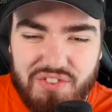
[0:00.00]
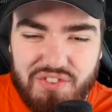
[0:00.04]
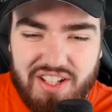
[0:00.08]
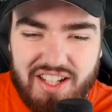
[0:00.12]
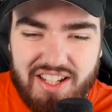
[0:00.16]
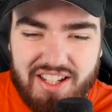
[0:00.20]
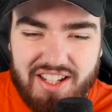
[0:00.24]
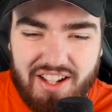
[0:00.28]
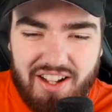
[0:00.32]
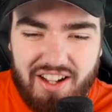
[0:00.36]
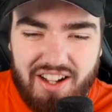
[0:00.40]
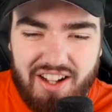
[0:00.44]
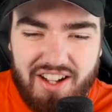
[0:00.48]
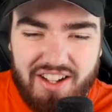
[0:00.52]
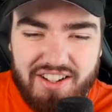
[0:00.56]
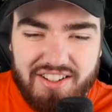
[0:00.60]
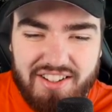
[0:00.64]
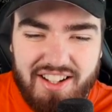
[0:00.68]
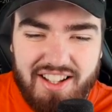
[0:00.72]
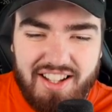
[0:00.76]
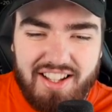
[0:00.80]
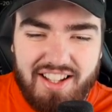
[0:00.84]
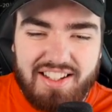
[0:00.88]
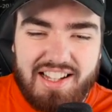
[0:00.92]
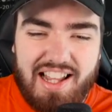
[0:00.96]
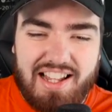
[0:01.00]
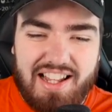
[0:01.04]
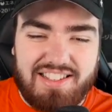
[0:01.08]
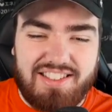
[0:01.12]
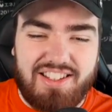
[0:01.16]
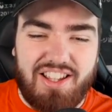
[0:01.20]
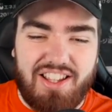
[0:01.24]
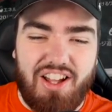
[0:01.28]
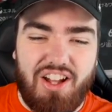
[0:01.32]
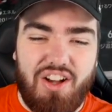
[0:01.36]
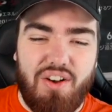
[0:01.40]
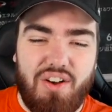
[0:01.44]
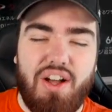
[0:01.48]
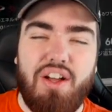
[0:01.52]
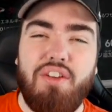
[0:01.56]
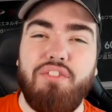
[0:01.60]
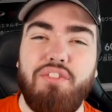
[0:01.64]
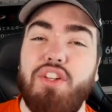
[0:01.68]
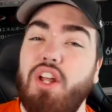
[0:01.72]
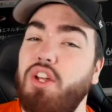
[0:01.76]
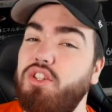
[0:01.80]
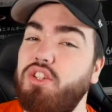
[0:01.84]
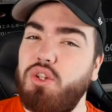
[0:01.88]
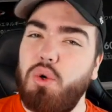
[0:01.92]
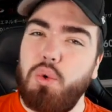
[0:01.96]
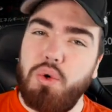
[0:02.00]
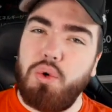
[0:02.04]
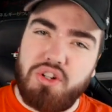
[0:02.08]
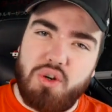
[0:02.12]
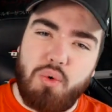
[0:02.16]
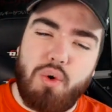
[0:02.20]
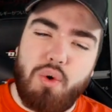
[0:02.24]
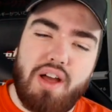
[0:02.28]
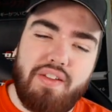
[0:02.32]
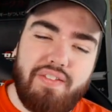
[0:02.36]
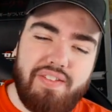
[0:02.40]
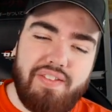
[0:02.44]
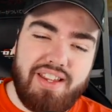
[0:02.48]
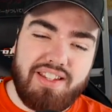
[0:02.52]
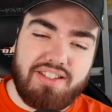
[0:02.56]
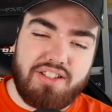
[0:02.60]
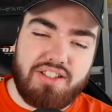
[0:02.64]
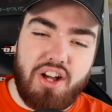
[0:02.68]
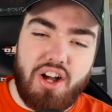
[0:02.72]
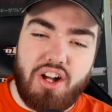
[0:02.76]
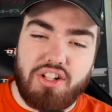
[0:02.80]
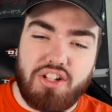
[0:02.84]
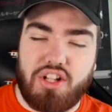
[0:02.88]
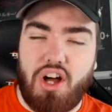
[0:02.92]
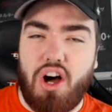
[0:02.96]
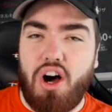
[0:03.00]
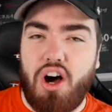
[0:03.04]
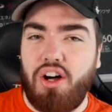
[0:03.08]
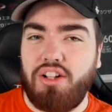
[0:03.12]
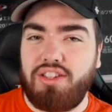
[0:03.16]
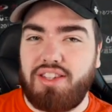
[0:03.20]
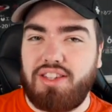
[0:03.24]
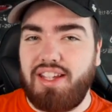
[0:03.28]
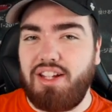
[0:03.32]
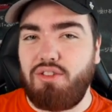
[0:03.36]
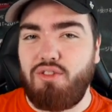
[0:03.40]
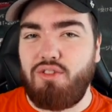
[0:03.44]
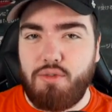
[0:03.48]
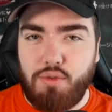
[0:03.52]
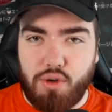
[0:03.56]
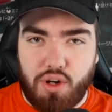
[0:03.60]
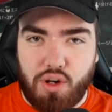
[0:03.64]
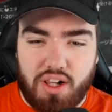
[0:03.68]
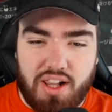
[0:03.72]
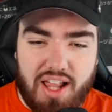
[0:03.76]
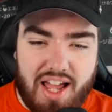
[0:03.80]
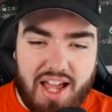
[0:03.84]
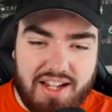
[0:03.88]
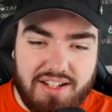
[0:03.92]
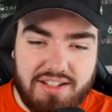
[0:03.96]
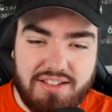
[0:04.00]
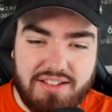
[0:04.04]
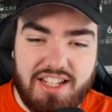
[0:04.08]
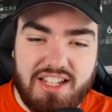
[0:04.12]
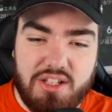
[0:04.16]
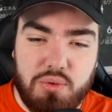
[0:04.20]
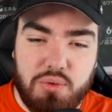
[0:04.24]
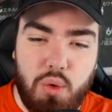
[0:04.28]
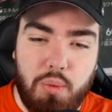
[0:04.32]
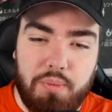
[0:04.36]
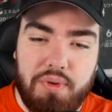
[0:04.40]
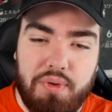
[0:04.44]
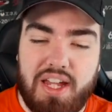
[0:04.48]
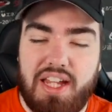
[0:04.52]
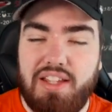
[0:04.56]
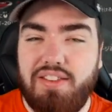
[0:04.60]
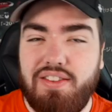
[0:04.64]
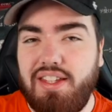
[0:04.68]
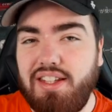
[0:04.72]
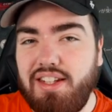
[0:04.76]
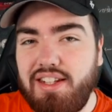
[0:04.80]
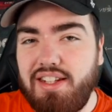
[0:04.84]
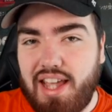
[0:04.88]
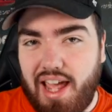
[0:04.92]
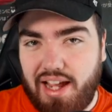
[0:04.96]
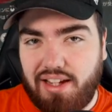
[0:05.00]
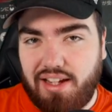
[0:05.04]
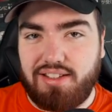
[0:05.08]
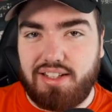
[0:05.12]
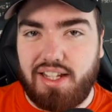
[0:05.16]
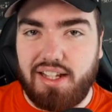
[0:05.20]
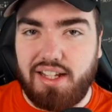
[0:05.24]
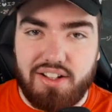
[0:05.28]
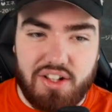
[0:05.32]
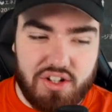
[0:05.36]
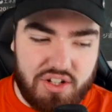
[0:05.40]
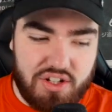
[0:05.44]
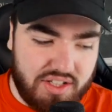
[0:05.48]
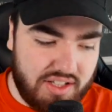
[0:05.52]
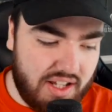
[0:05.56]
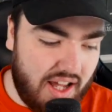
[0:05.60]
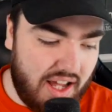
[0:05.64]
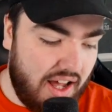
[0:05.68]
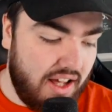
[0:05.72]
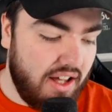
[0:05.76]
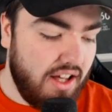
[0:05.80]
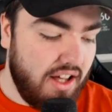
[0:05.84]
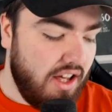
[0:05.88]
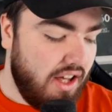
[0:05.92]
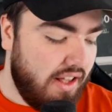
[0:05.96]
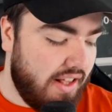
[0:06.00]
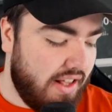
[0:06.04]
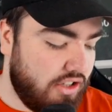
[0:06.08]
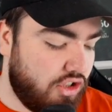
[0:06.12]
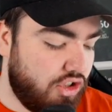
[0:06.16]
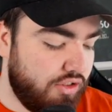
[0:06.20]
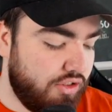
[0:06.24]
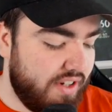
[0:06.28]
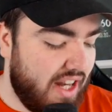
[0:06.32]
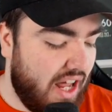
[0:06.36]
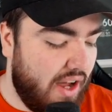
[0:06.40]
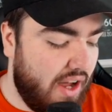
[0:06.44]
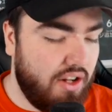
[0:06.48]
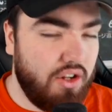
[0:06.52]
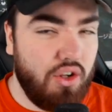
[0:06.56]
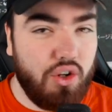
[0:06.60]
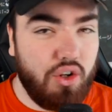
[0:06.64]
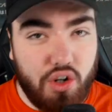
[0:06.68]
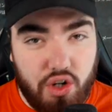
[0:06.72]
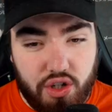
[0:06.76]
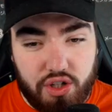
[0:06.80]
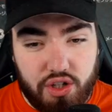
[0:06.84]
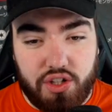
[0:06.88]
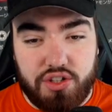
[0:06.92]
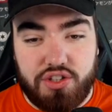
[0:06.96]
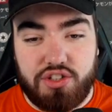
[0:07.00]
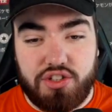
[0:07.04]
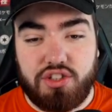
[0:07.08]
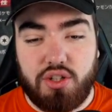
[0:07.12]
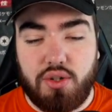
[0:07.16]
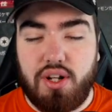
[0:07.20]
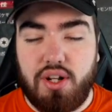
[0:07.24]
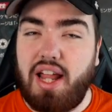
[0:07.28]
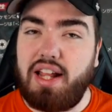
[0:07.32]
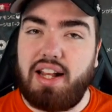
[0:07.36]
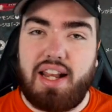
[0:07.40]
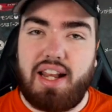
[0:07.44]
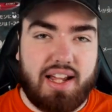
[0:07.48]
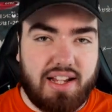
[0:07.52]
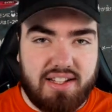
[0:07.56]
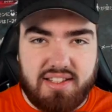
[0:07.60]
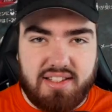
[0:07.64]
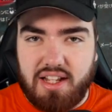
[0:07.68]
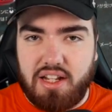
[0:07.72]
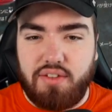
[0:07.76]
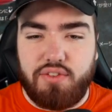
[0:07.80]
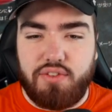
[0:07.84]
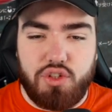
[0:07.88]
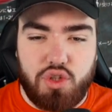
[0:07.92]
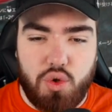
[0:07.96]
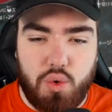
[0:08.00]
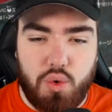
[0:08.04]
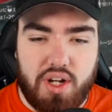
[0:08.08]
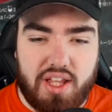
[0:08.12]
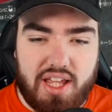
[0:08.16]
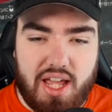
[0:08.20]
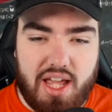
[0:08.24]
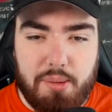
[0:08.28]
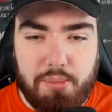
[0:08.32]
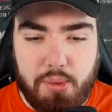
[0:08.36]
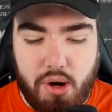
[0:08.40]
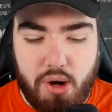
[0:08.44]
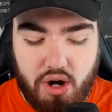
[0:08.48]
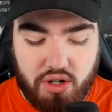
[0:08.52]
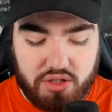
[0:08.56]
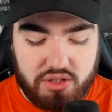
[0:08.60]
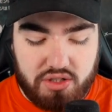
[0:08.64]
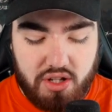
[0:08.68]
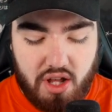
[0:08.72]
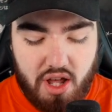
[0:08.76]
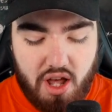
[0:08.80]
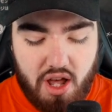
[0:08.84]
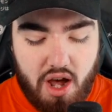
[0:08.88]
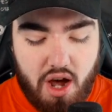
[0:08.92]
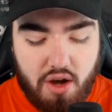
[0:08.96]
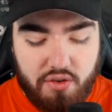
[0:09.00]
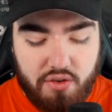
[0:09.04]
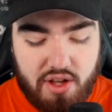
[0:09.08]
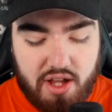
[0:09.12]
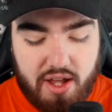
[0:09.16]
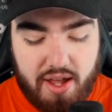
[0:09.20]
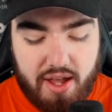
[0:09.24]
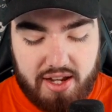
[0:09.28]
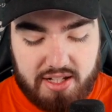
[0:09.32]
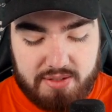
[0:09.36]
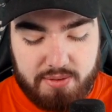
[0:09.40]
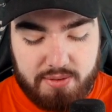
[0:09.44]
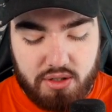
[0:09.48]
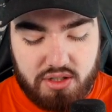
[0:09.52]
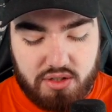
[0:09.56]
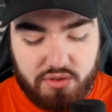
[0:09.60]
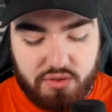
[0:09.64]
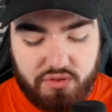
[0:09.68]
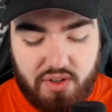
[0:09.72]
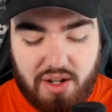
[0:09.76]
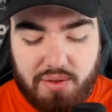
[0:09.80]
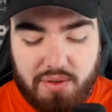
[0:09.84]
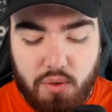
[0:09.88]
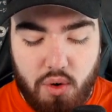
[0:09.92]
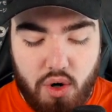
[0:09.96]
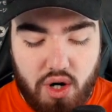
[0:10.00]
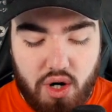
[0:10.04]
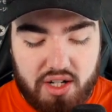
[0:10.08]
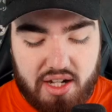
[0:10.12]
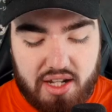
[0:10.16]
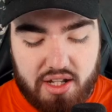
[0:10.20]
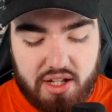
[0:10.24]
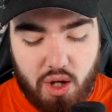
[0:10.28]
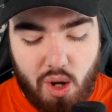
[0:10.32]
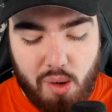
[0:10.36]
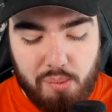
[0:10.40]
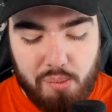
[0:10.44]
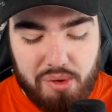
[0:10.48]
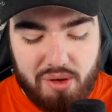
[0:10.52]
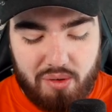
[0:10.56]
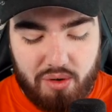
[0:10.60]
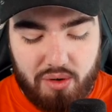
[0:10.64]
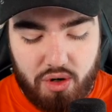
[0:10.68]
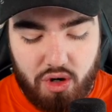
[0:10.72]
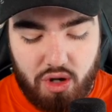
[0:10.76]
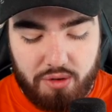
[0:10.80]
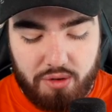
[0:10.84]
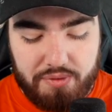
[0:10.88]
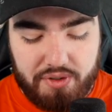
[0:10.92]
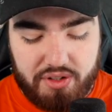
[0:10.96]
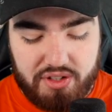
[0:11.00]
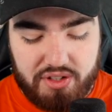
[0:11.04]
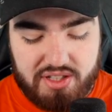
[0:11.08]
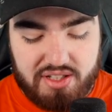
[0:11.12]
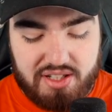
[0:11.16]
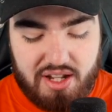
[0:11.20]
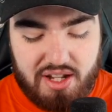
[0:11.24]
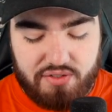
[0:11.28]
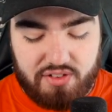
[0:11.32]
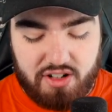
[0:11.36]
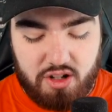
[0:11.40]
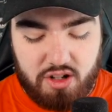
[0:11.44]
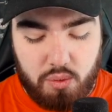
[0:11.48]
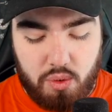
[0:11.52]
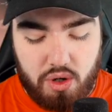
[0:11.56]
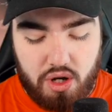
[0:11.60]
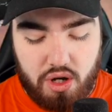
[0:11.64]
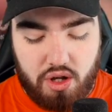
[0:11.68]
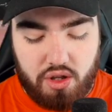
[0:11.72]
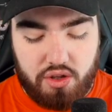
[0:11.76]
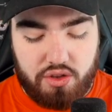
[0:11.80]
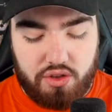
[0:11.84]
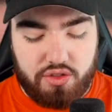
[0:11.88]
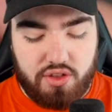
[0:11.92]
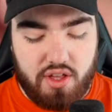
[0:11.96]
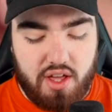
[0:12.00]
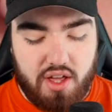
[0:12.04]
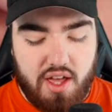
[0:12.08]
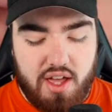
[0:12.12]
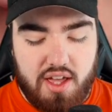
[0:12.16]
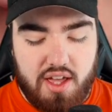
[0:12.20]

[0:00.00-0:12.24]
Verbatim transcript: V card. Let's go. And for those who are wondering why these cards aren't in Rebel Clash, these will be in the next English set that's coming out in August. So like I said, if you do want to get a box of an Explosive Flame Walker, then go and pick one up because it's definitely worth